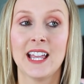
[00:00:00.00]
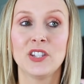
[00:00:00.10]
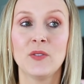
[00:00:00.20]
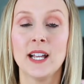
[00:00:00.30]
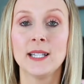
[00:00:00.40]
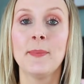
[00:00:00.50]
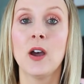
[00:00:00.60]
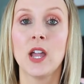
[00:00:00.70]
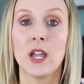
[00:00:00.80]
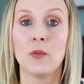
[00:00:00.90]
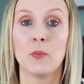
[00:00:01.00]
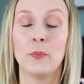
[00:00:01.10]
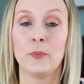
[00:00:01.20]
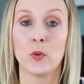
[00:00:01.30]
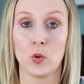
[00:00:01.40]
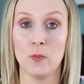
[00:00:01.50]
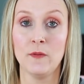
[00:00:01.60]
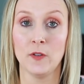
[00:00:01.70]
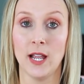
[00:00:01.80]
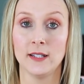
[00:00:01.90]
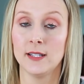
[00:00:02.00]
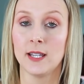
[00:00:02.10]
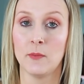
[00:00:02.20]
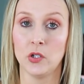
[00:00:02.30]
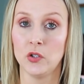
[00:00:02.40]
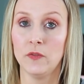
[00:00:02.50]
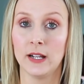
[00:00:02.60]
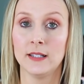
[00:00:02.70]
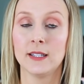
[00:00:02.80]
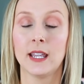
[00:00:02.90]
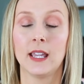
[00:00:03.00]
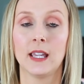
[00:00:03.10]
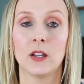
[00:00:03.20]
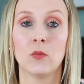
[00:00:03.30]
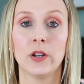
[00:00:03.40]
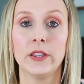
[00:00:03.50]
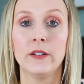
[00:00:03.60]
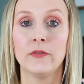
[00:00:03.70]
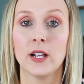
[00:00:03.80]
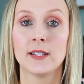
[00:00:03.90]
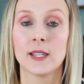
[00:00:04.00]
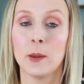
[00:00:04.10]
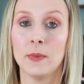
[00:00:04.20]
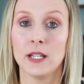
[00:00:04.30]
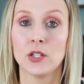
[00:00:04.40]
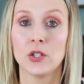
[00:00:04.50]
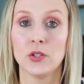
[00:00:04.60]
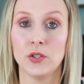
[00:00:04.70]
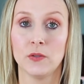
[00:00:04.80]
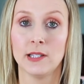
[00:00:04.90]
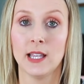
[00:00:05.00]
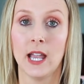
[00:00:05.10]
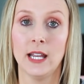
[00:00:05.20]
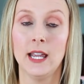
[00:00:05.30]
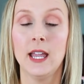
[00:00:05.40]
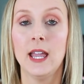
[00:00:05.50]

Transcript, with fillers: So that's about a group of friends, a bunch of friends, and one of their friends commits suicide.